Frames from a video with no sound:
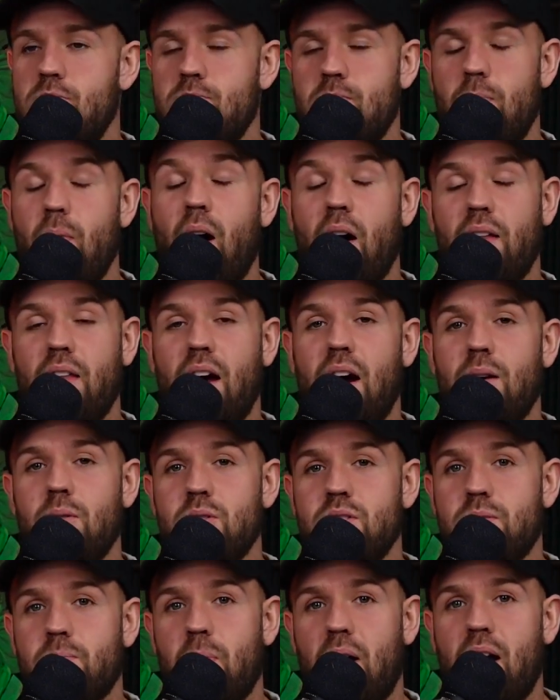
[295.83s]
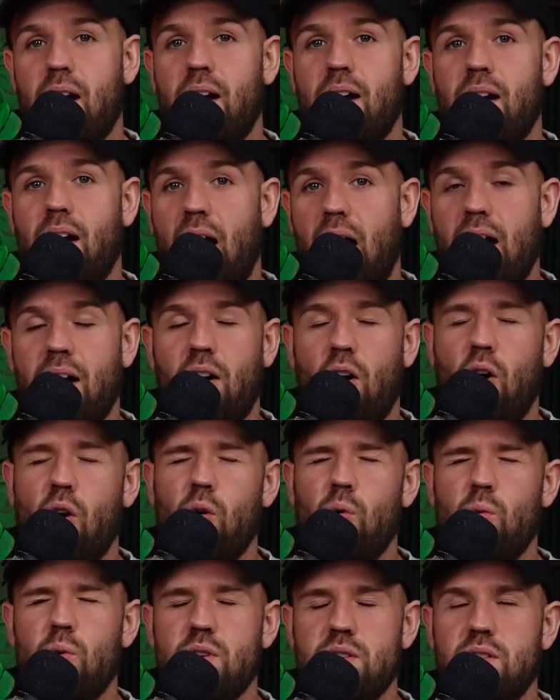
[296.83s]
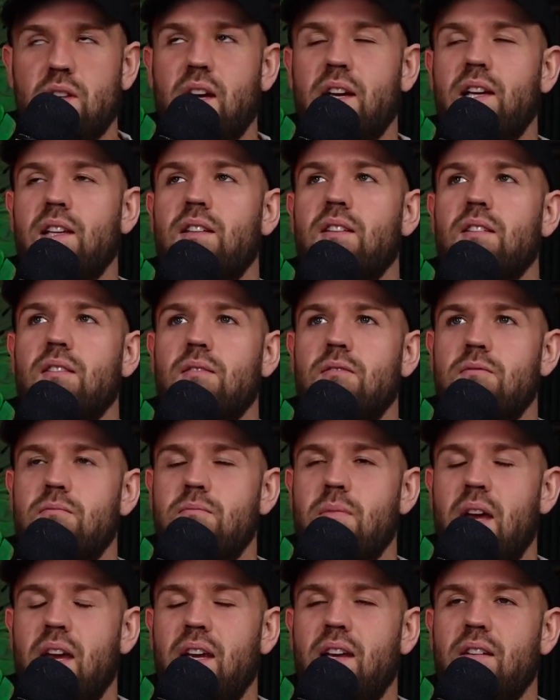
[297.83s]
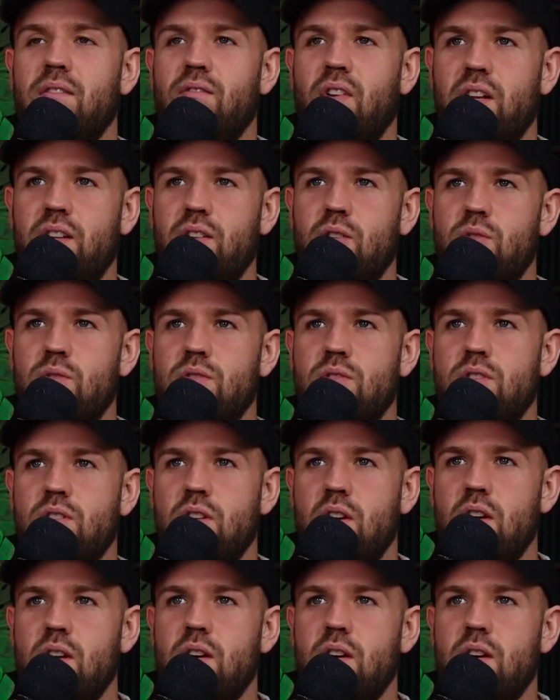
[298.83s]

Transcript: But that was my, I always liked making videos,